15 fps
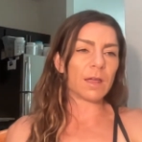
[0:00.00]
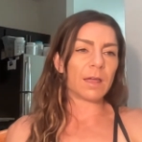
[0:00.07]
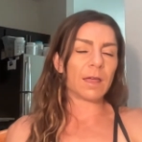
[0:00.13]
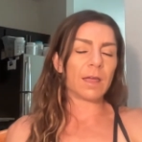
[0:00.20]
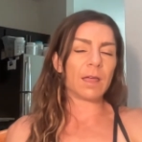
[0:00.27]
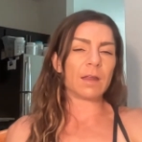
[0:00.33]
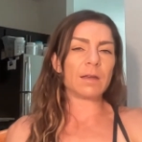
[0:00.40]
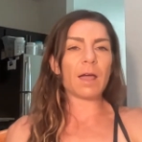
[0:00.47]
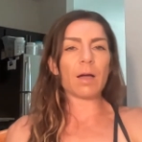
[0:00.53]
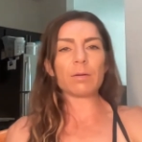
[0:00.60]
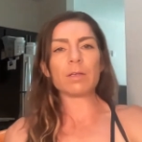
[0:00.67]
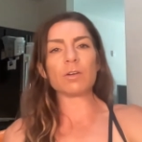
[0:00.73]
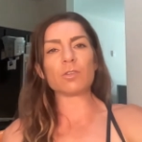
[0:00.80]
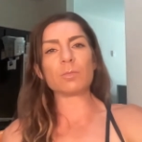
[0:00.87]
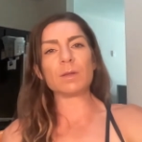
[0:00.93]
And now
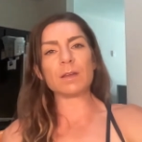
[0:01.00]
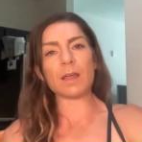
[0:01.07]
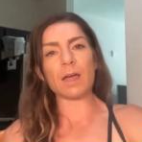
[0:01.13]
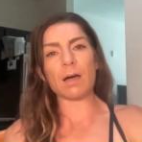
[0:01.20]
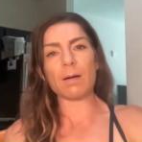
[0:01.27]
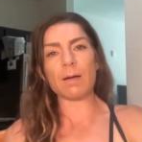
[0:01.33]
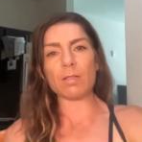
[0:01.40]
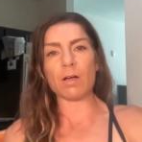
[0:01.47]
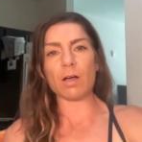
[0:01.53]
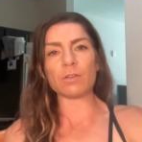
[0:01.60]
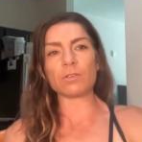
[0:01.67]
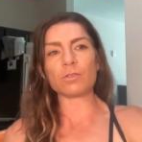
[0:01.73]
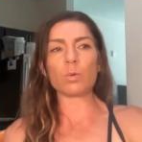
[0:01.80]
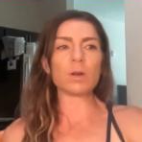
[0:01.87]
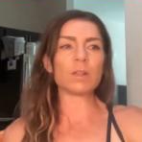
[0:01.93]
here's me now, I
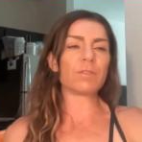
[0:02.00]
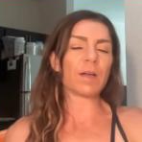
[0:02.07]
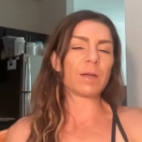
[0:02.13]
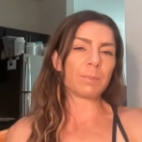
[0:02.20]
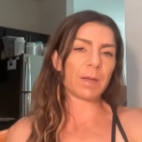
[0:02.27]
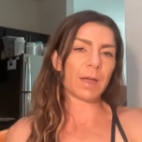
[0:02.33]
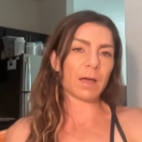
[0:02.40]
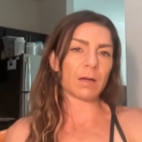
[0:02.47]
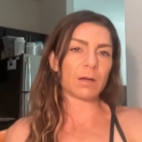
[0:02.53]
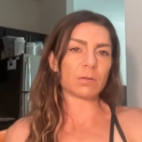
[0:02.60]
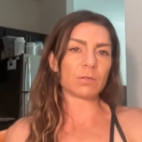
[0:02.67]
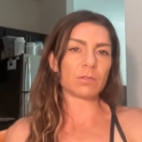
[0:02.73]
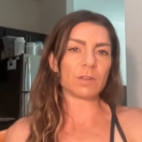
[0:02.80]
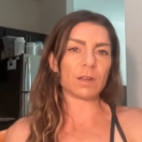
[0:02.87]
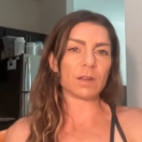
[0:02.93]
lost twenty-five
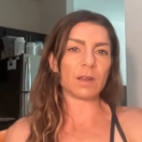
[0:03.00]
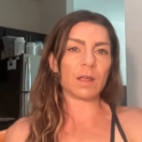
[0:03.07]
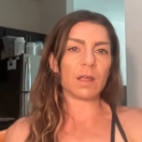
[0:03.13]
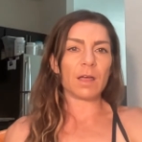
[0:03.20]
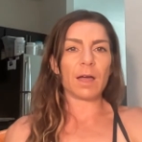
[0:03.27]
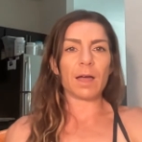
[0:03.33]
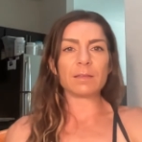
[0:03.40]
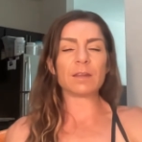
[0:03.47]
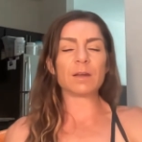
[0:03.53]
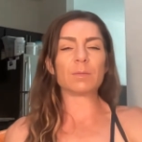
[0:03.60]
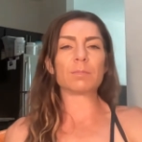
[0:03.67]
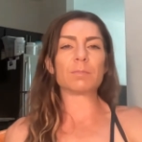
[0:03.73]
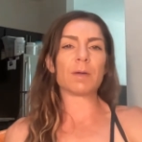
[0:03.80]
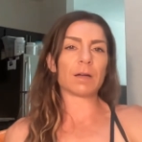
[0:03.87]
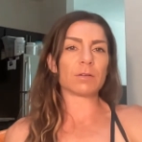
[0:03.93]
pounds and I did it
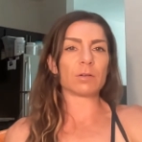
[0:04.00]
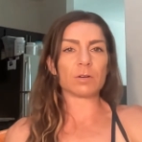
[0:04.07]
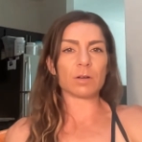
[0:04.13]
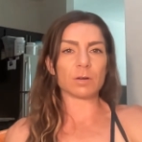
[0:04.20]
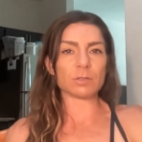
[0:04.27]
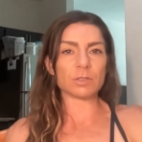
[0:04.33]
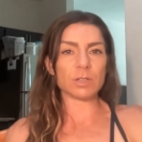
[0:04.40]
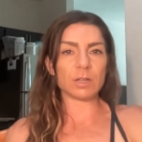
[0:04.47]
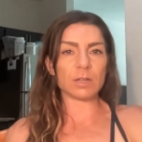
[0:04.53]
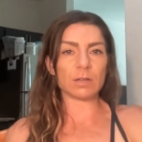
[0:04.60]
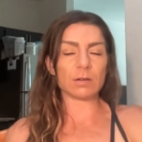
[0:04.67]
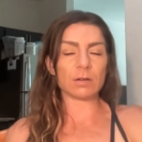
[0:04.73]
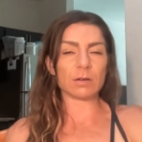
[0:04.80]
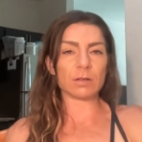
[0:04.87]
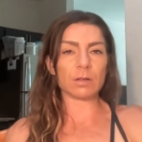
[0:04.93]
with macro
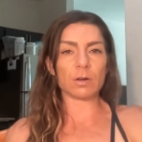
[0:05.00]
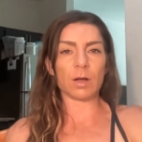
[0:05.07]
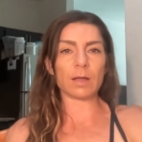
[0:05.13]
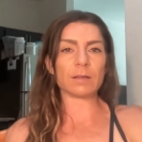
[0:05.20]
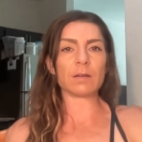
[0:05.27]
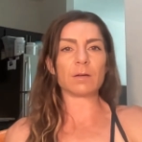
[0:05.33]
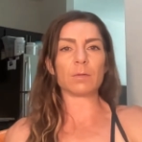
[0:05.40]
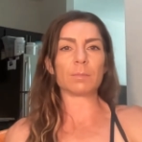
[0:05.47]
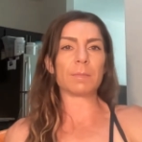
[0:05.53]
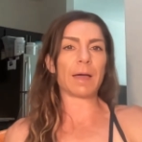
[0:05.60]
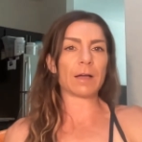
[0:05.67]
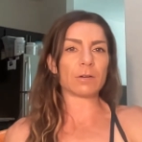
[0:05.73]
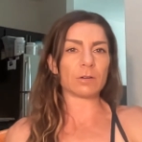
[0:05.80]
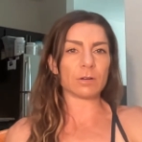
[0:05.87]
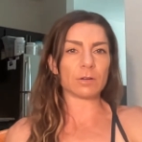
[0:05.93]
coaching, or, you know, I did it with
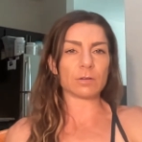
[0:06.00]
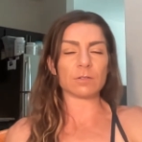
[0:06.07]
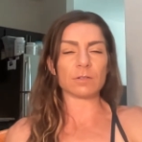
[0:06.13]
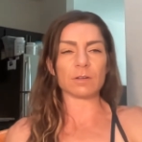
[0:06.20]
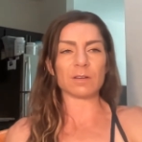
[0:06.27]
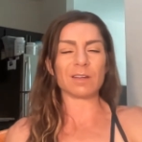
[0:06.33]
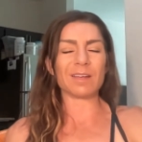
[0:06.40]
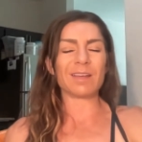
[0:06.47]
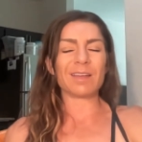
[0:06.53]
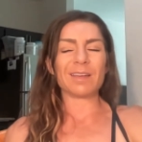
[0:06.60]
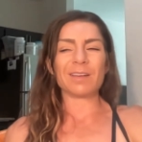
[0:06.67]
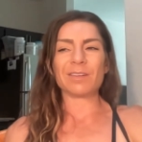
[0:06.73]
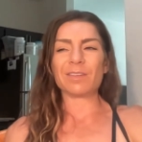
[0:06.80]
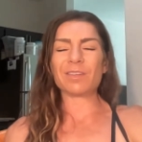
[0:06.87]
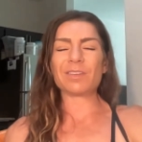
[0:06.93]
macros. And
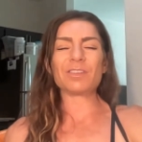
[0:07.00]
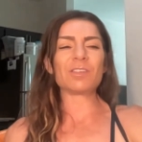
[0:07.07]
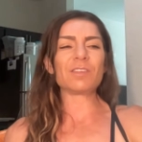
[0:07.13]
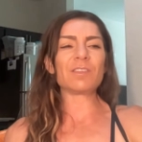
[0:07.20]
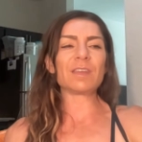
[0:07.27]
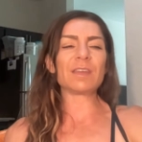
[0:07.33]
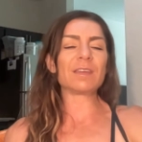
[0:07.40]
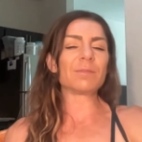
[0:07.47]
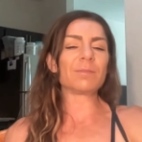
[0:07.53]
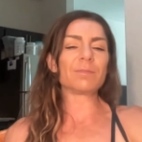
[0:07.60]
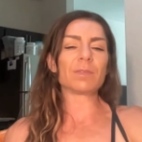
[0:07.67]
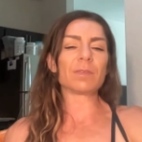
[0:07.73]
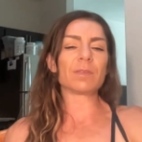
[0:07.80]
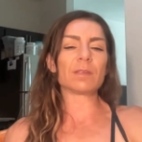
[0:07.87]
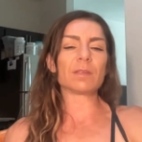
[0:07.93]
it's just like,
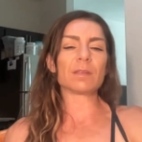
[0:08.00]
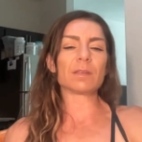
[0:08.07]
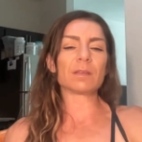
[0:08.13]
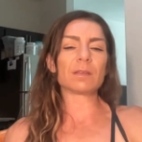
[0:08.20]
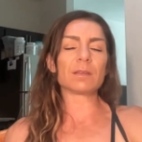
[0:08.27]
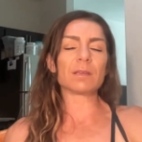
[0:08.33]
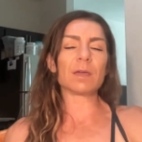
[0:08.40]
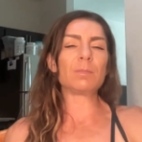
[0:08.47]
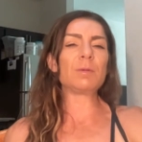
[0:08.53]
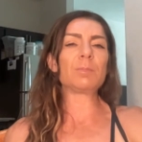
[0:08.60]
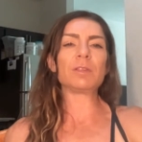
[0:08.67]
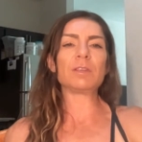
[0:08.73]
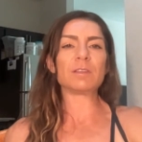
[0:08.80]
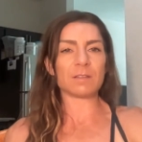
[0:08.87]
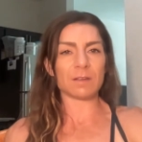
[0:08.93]
can we
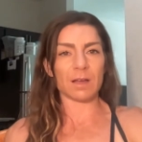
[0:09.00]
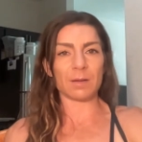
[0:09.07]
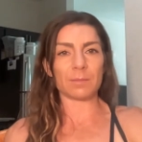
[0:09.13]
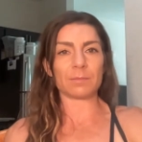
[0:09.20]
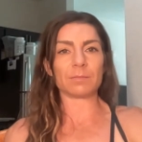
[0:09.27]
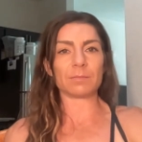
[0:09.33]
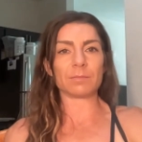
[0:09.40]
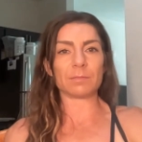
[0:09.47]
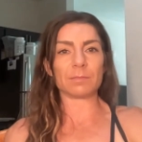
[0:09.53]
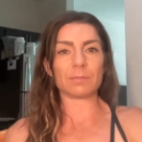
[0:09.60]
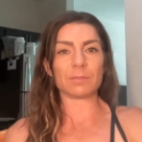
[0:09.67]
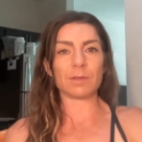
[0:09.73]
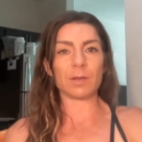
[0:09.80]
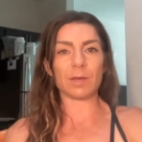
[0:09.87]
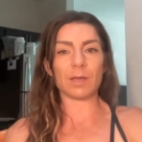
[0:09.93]
please stop?
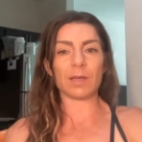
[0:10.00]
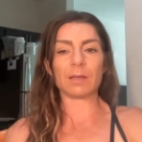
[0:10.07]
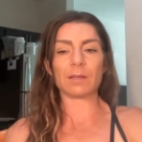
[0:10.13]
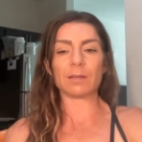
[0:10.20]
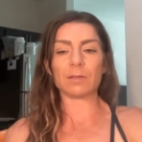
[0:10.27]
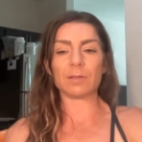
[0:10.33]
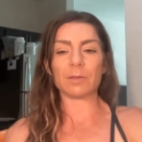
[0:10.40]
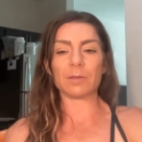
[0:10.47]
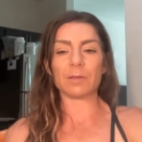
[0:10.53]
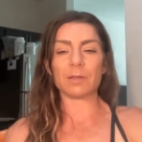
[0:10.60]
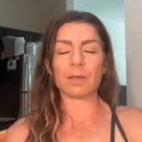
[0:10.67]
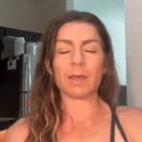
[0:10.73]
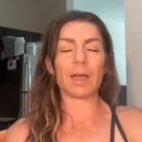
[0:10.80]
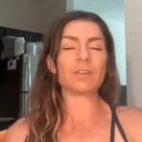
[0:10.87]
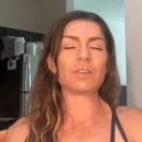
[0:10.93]
Okay.
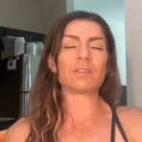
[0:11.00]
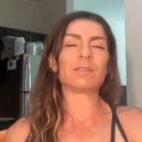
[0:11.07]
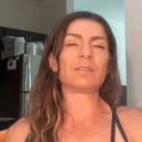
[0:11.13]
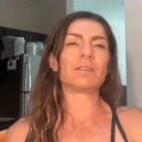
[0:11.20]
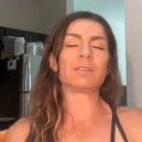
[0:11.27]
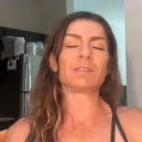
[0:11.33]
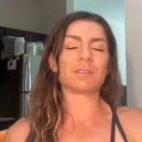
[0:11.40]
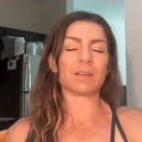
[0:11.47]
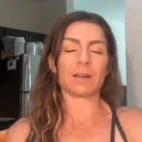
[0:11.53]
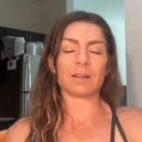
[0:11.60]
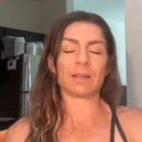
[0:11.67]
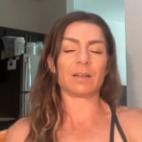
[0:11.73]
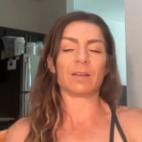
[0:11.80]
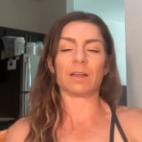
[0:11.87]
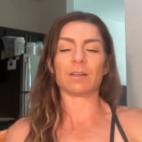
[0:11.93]
I just, this is good.
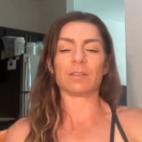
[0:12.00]
I got to